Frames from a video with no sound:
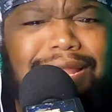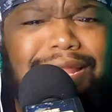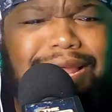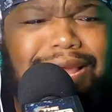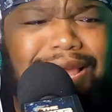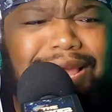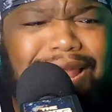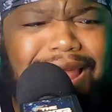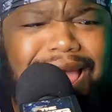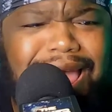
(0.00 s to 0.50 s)

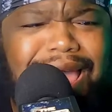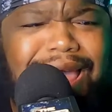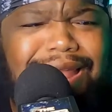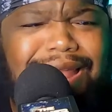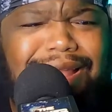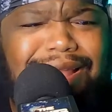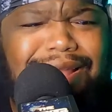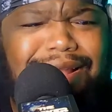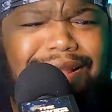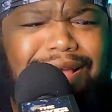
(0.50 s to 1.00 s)
Look at that.
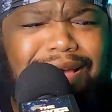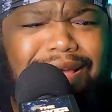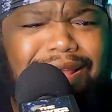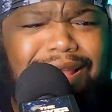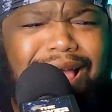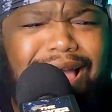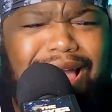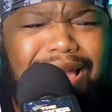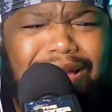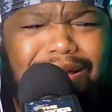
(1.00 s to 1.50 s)
Hold
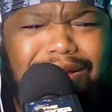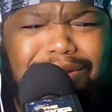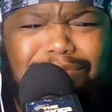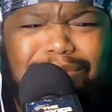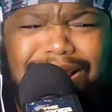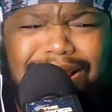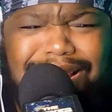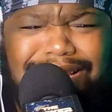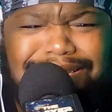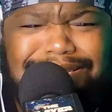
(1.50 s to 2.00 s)
on.
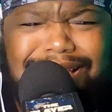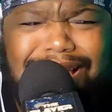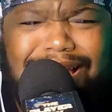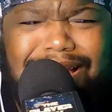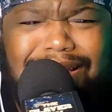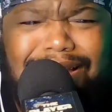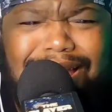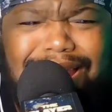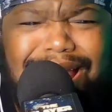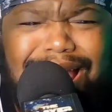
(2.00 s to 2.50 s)
What is
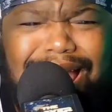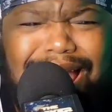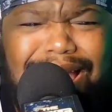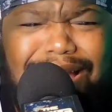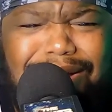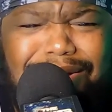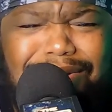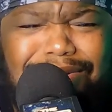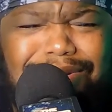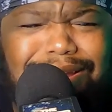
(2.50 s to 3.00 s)
going
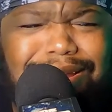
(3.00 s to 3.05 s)
on?